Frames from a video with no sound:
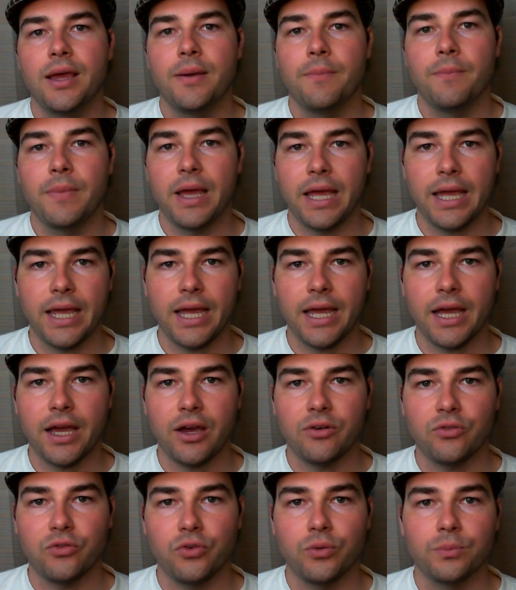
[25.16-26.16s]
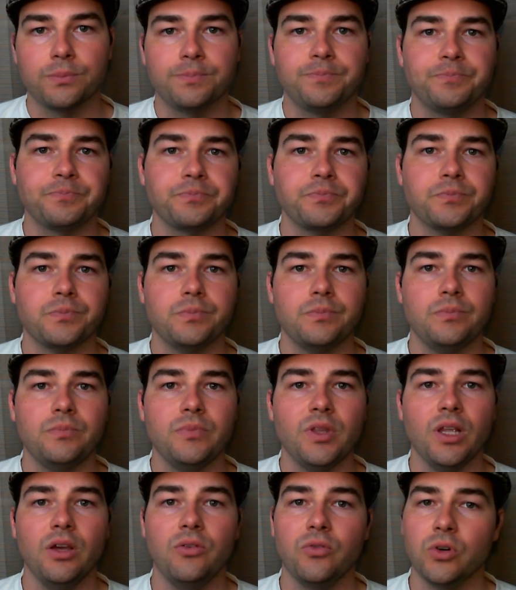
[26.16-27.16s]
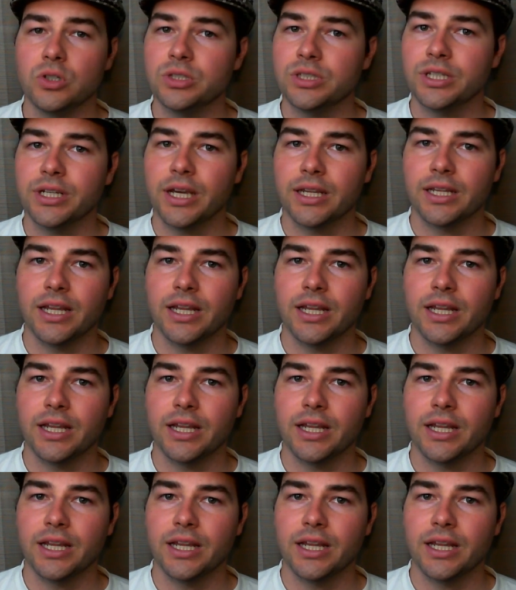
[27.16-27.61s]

may have. First thing